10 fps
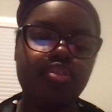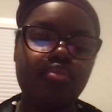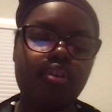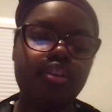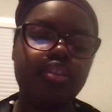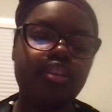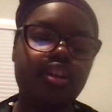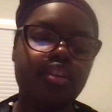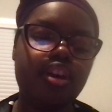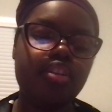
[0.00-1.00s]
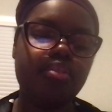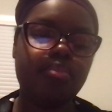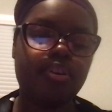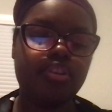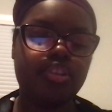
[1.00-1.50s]
towards another
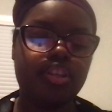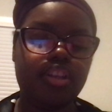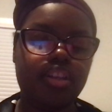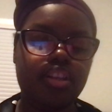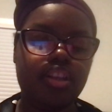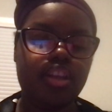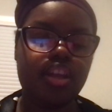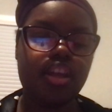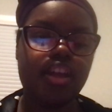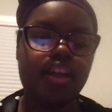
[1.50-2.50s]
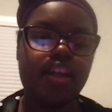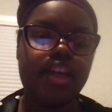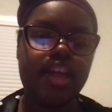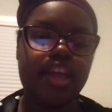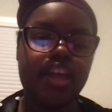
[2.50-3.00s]
person,
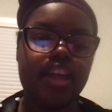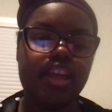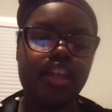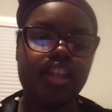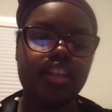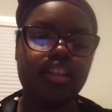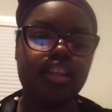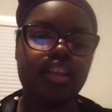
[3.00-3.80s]
and